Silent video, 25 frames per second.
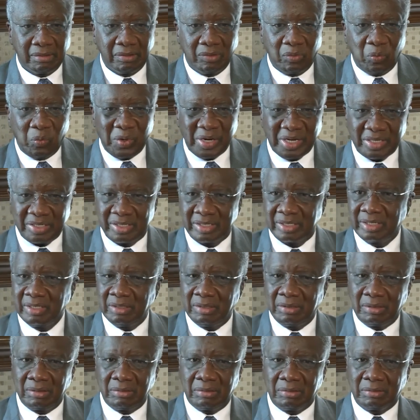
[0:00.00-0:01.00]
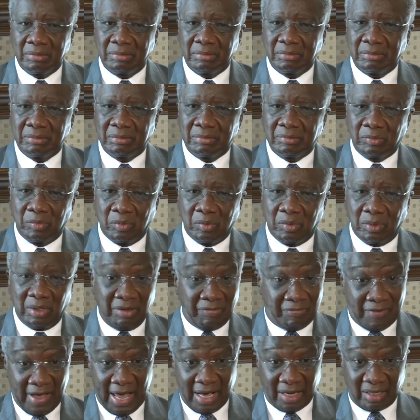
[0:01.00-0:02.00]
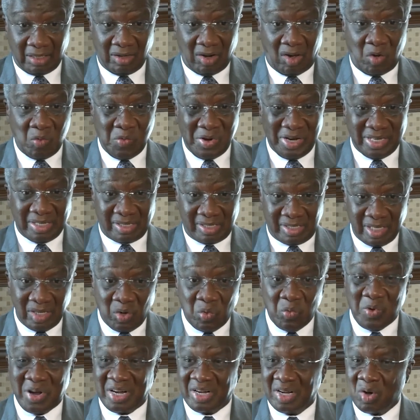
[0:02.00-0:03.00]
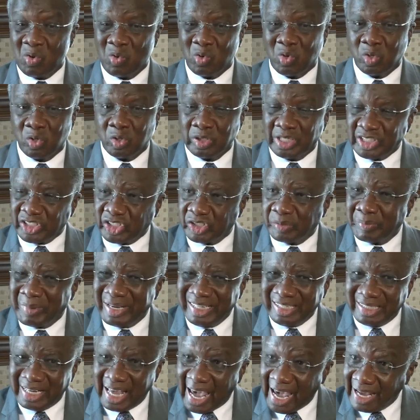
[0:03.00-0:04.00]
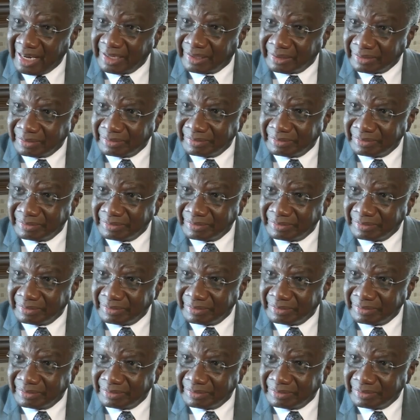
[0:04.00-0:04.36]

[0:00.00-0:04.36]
we are still, in fact, we are now crushed by debt.